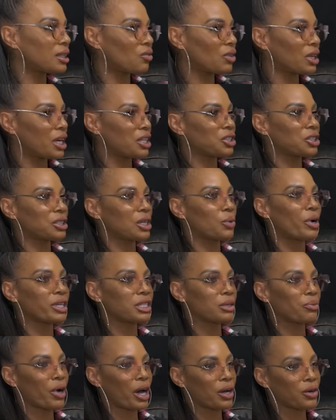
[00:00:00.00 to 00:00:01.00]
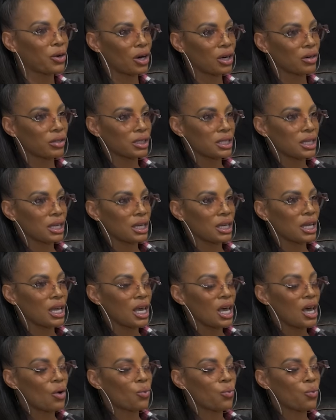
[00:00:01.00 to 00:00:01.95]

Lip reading: that the relationship wasn't priority.